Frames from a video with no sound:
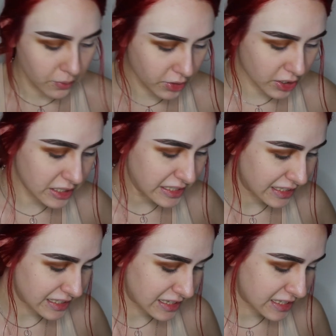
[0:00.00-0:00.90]
We're gonna
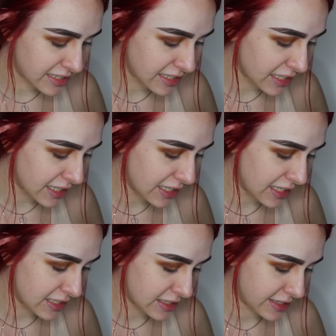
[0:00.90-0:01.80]
take the
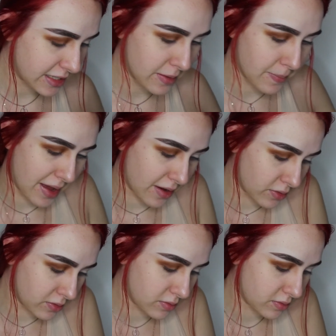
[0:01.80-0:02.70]
tiniest
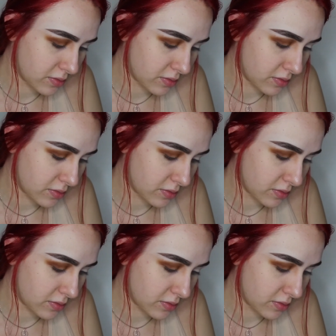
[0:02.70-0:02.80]
amount,